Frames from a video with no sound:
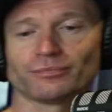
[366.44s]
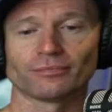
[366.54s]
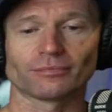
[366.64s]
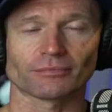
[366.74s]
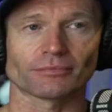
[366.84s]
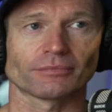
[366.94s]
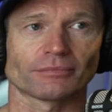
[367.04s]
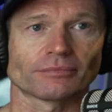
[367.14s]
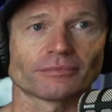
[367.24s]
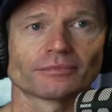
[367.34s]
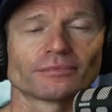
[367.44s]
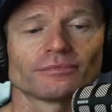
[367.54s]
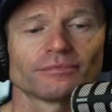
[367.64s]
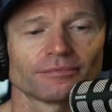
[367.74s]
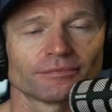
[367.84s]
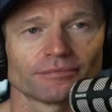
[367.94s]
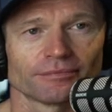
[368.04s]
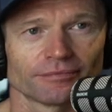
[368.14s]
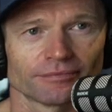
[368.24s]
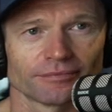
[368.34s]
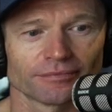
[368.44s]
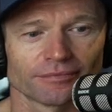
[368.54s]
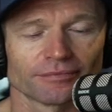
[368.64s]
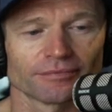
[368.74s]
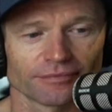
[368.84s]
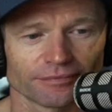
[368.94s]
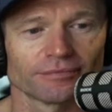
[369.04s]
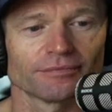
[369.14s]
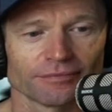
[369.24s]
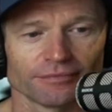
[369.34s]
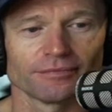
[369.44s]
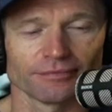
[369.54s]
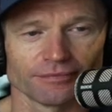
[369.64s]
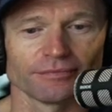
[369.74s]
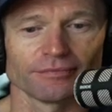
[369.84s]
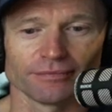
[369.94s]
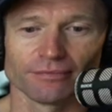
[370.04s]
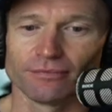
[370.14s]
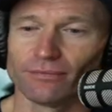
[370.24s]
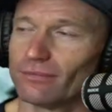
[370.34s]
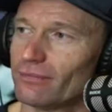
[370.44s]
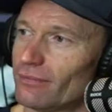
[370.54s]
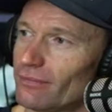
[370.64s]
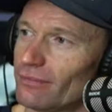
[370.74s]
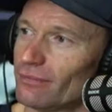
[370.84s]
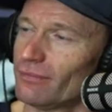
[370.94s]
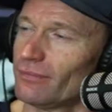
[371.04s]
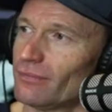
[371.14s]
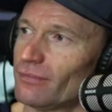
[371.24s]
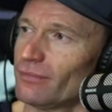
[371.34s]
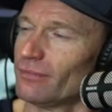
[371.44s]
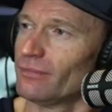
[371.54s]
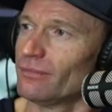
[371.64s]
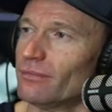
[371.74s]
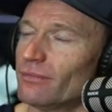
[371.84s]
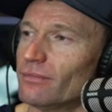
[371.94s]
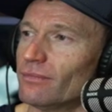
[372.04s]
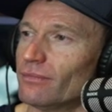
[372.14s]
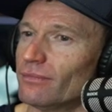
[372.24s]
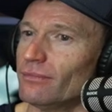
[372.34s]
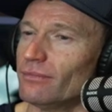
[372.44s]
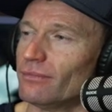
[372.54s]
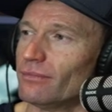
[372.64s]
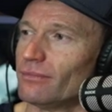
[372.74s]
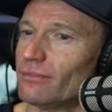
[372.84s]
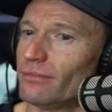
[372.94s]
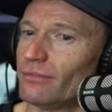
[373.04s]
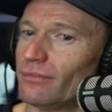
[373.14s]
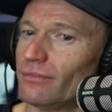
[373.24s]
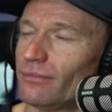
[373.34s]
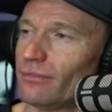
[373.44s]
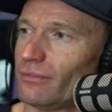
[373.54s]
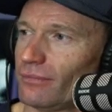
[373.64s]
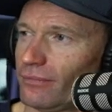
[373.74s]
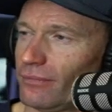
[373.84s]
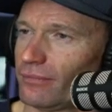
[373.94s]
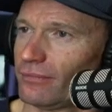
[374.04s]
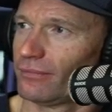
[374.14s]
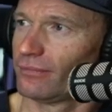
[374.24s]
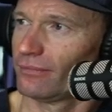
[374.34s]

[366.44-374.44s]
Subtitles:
[no speech]